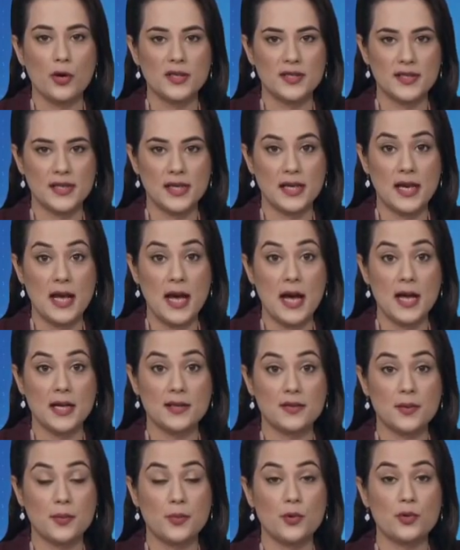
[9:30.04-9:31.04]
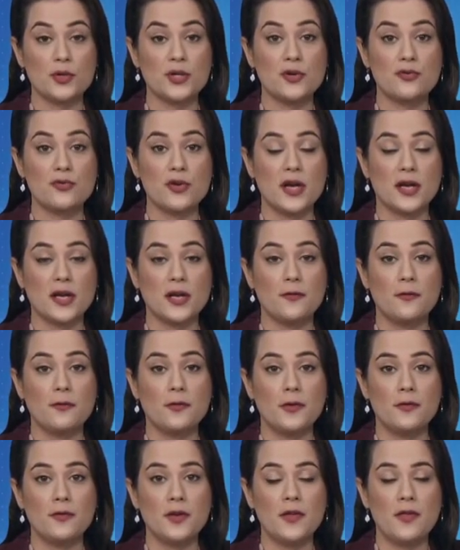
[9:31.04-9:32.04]
Brazil has reported record
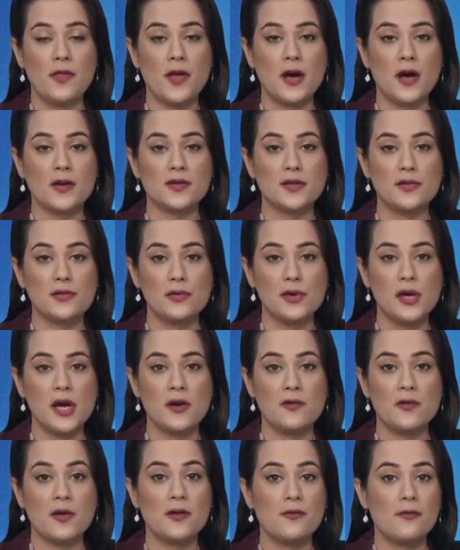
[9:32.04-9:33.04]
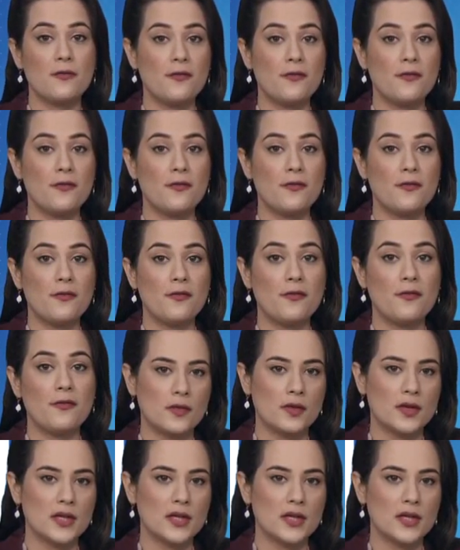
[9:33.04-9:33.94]
15,305